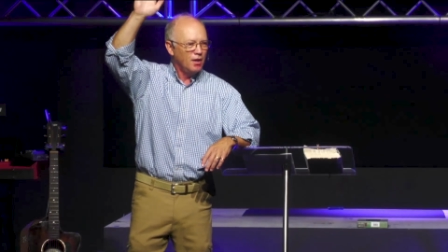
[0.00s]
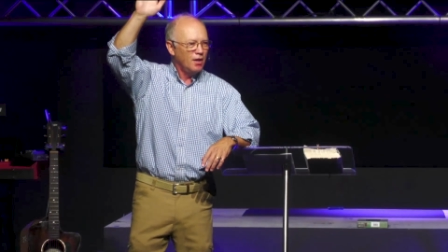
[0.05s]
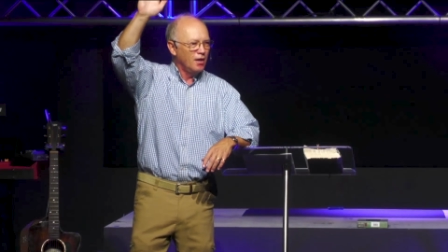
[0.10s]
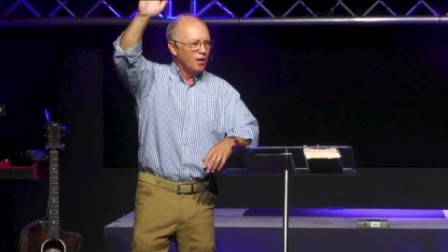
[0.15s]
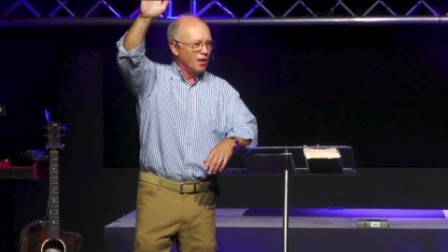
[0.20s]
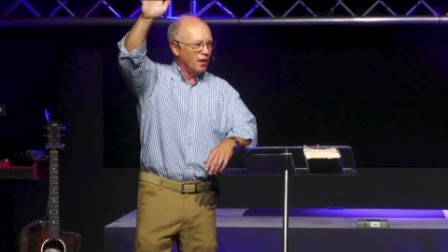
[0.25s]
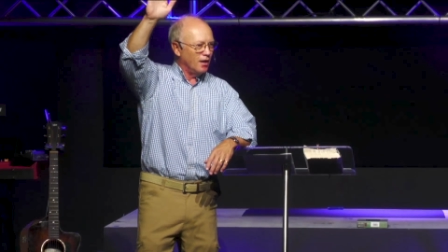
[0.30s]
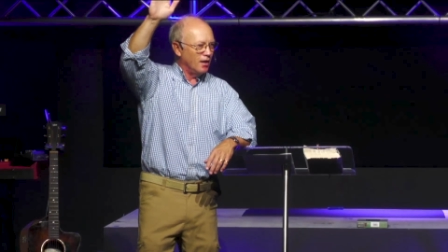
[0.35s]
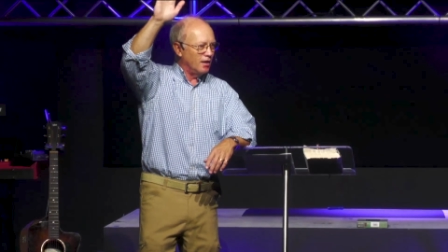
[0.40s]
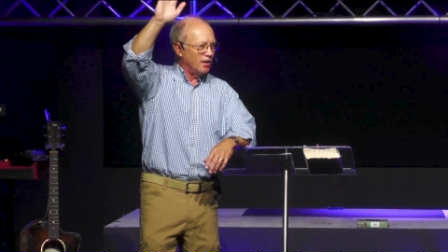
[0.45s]

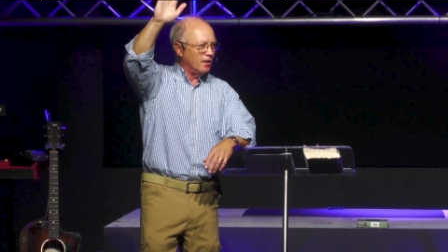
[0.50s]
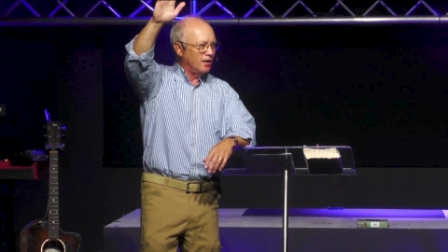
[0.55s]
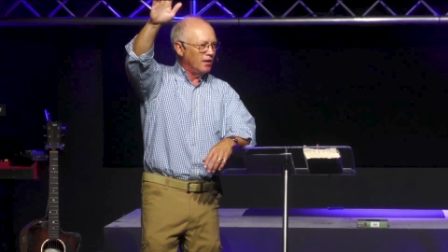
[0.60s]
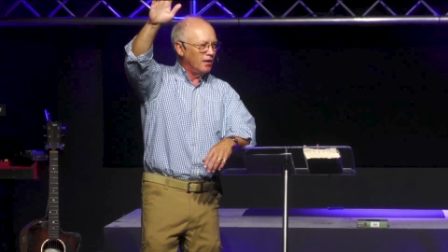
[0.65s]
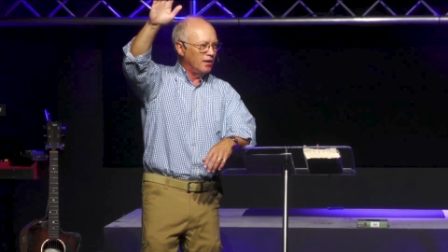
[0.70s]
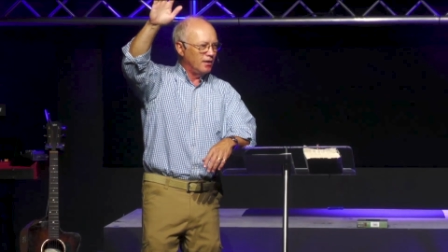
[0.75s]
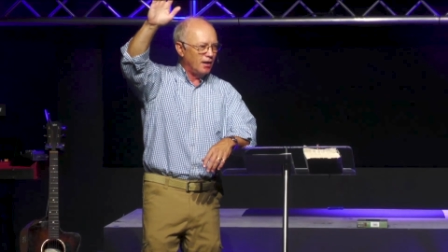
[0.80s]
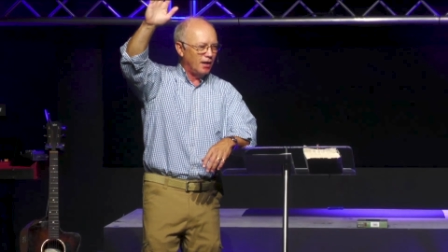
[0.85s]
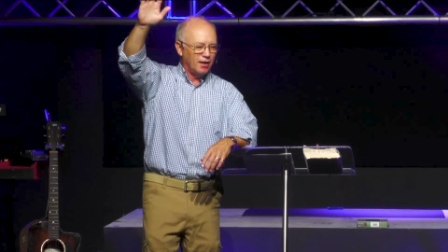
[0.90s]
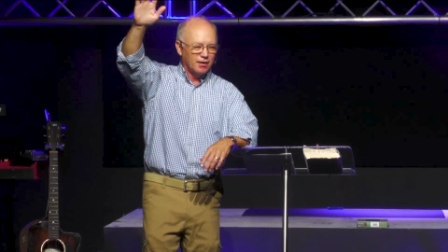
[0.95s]

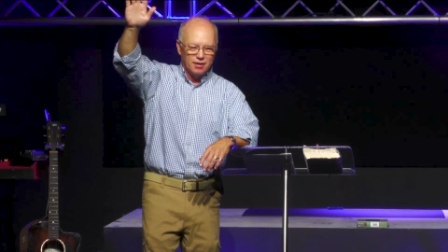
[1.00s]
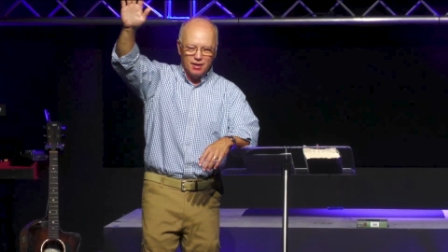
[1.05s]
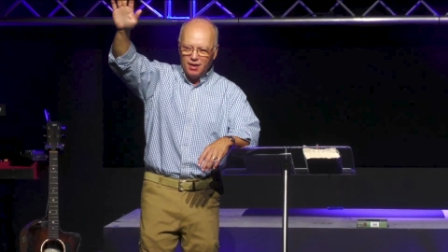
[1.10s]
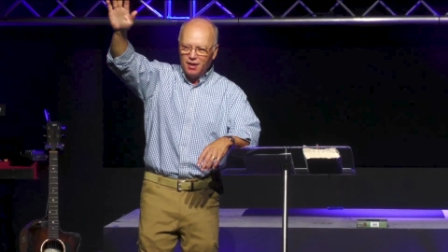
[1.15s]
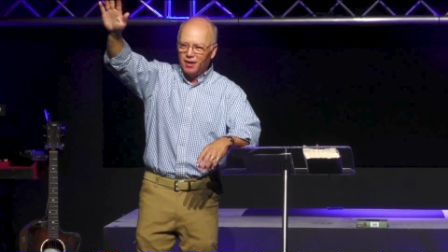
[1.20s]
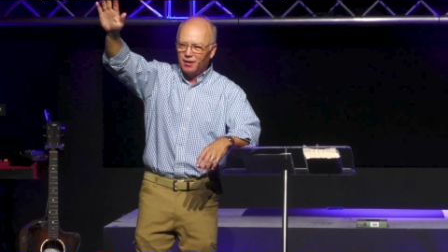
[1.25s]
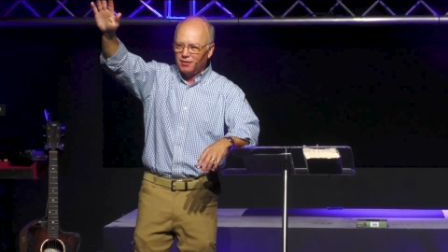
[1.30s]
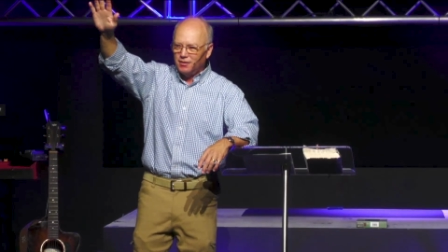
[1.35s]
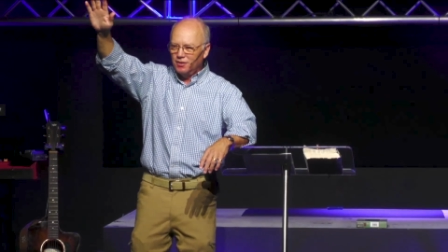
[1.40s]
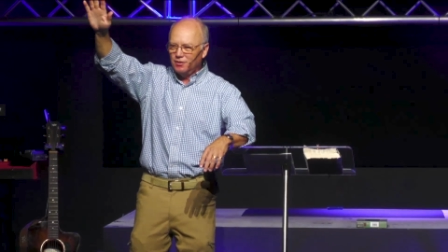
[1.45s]

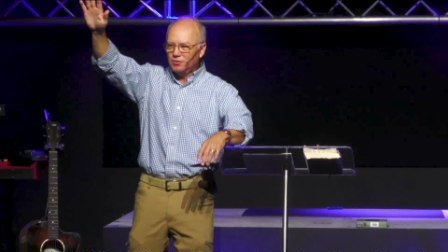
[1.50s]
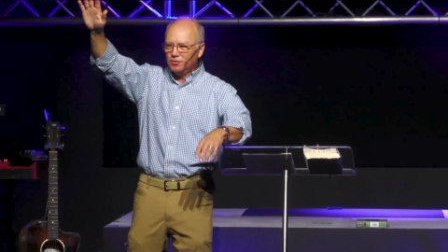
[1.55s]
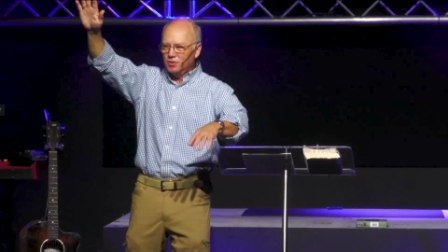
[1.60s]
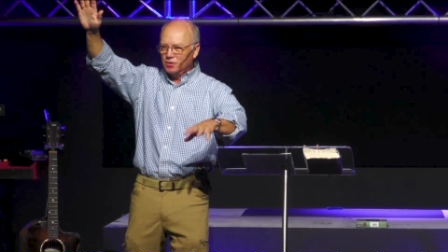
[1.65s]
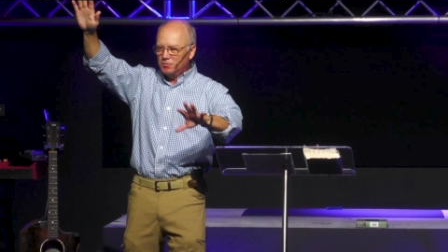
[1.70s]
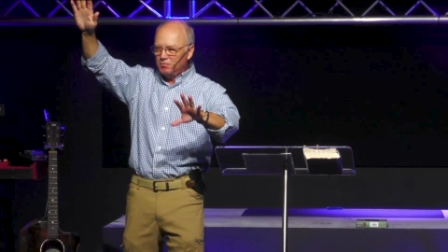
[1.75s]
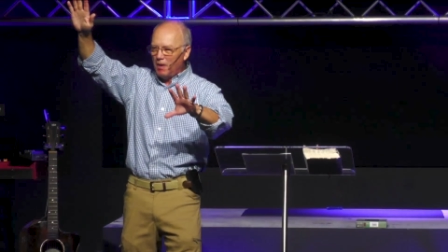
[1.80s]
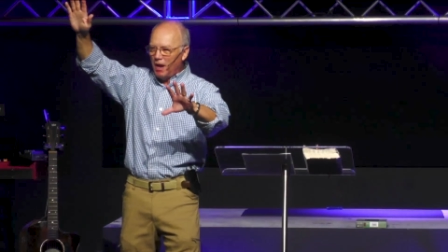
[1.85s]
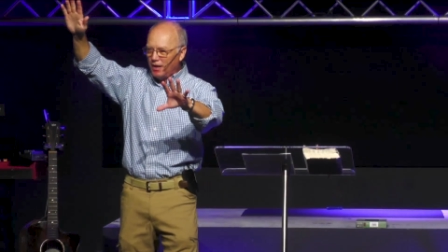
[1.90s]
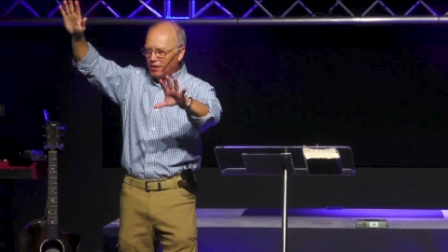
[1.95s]
Again, this was
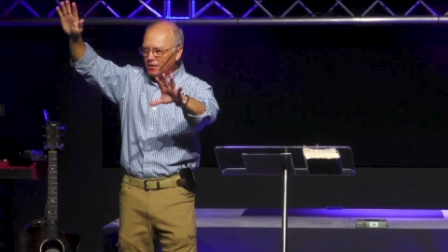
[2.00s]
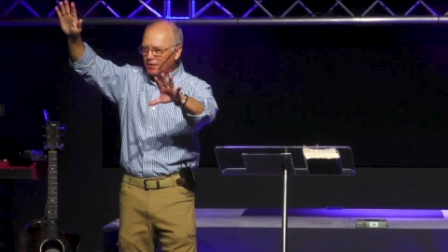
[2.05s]
back in